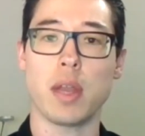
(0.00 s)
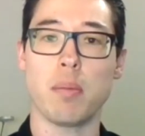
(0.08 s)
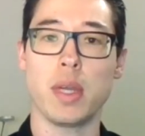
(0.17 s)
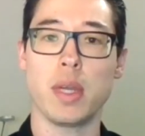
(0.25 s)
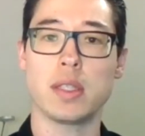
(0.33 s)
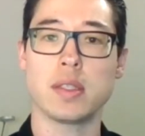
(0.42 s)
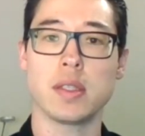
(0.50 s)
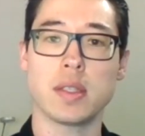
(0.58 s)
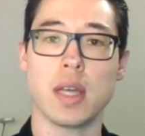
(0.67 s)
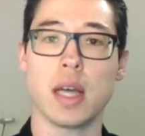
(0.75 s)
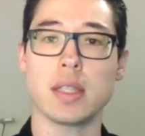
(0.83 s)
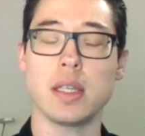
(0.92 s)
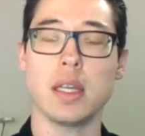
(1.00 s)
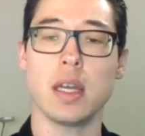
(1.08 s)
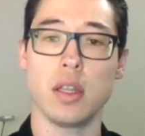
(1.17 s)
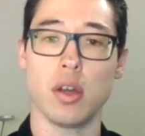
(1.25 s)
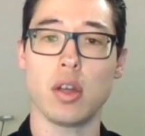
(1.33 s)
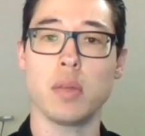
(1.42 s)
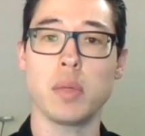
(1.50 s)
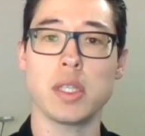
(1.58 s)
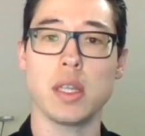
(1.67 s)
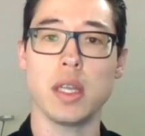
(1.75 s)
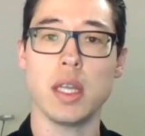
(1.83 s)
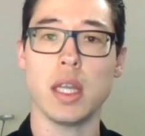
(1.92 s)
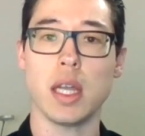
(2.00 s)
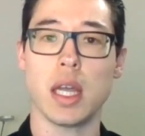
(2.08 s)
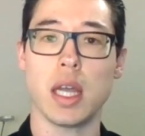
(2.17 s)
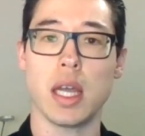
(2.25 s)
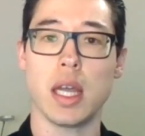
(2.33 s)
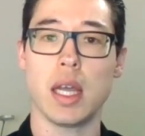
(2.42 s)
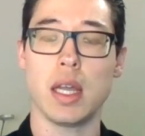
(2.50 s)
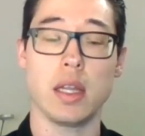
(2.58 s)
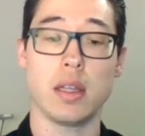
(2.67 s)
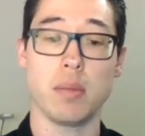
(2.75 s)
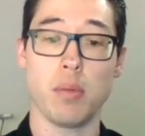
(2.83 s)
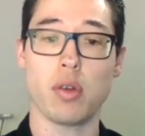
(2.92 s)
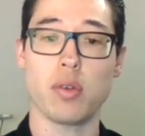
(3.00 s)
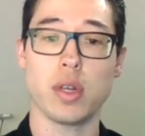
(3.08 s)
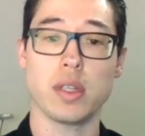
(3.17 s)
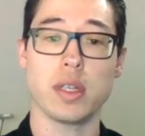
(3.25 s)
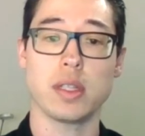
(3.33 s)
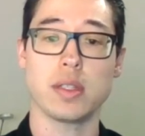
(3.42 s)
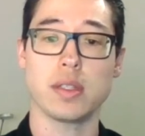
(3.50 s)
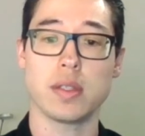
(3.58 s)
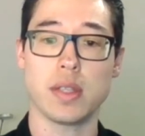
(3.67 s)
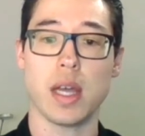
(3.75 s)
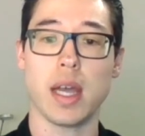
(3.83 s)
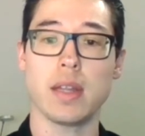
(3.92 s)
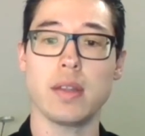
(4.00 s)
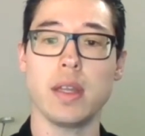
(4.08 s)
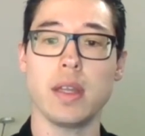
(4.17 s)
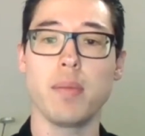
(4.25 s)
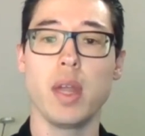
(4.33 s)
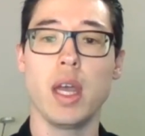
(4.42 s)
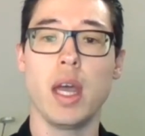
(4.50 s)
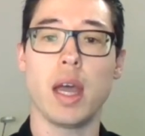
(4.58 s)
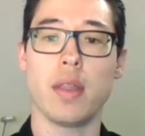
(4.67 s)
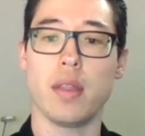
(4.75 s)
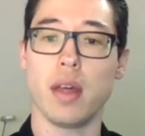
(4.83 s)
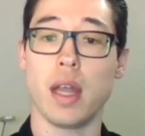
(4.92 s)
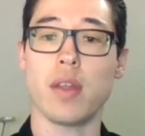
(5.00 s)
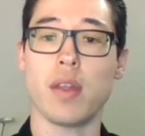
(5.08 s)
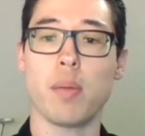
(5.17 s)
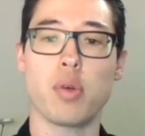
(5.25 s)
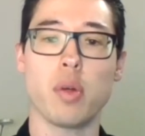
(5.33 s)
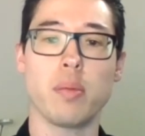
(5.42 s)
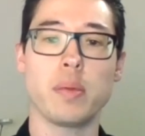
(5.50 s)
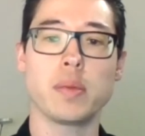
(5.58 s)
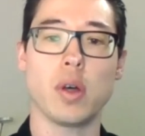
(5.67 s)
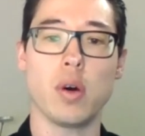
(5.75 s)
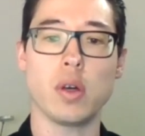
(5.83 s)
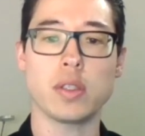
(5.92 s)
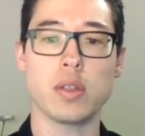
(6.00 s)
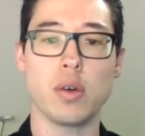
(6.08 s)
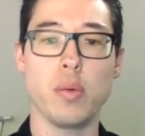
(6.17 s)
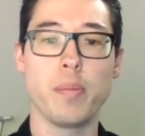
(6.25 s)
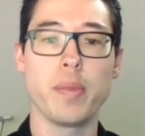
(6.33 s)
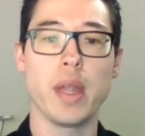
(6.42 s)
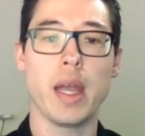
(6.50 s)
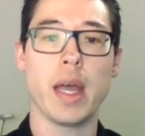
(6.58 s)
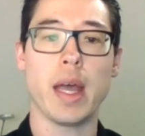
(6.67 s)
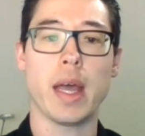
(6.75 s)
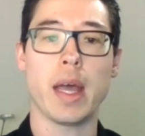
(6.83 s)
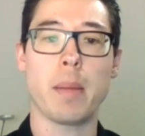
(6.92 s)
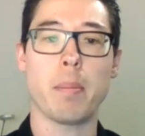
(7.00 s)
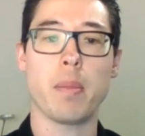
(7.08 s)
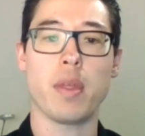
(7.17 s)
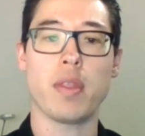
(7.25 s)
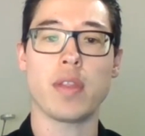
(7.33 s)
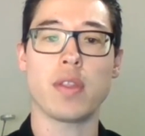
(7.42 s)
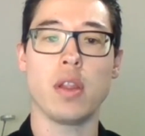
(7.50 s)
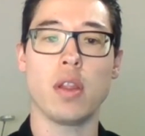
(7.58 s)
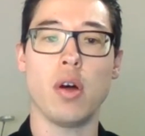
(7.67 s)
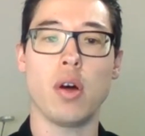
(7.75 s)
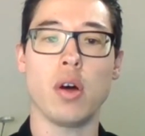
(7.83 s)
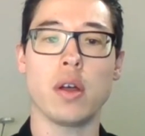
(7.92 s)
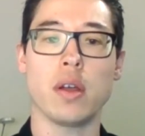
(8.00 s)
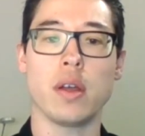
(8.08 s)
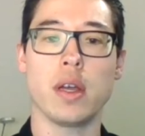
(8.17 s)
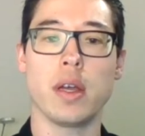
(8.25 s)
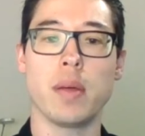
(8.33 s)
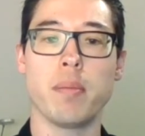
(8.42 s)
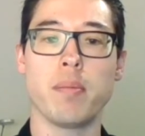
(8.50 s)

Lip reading: So that means discussing anonymously in a democratic society. And another problem is also that the law